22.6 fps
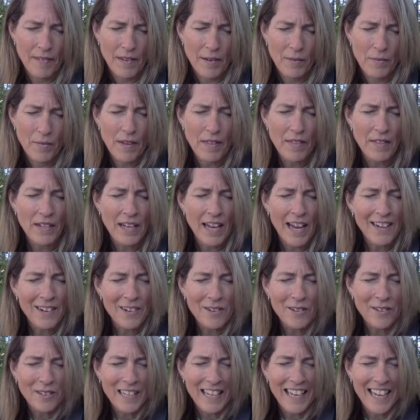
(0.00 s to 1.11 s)
with not
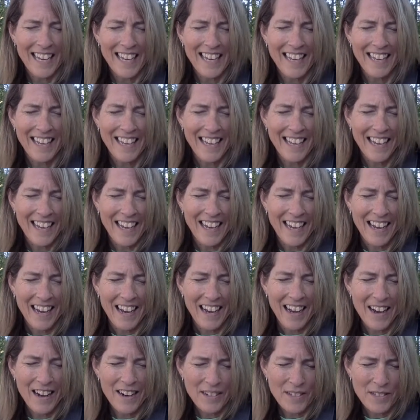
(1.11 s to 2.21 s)
only
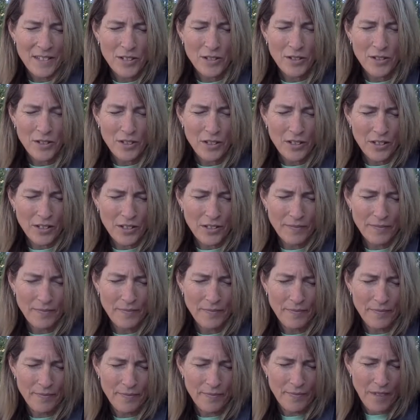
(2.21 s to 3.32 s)
our circle,
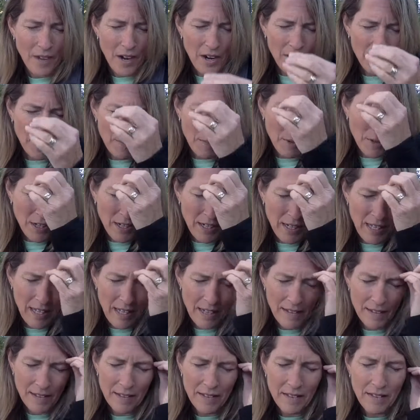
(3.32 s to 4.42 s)
our
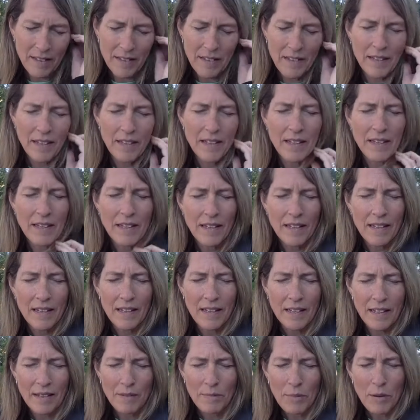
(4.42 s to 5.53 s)
community,
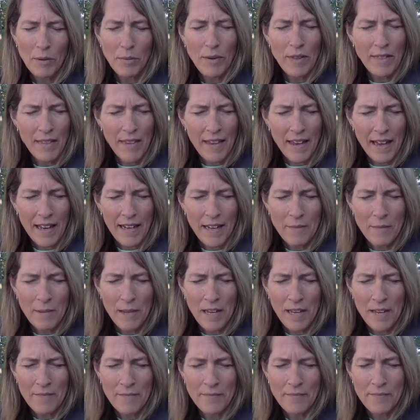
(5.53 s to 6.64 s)
but with the
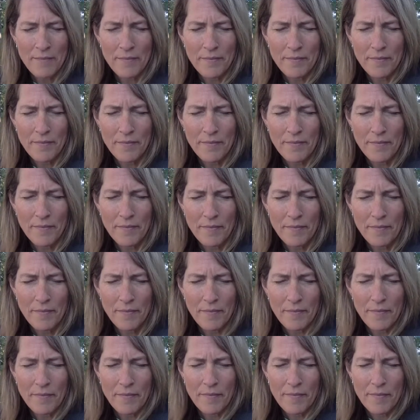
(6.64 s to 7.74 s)
enemy,
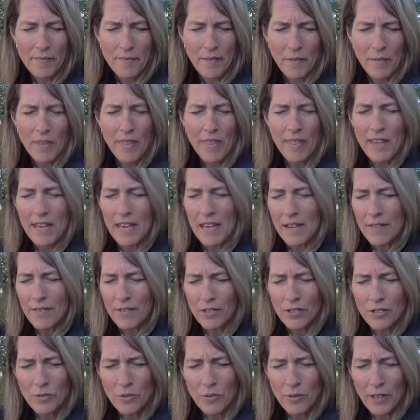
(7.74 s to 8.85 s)
with the
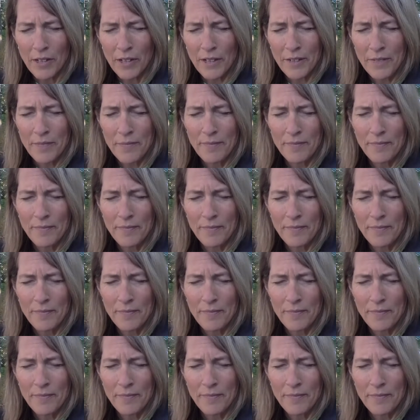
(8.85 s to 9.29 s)
evildoer,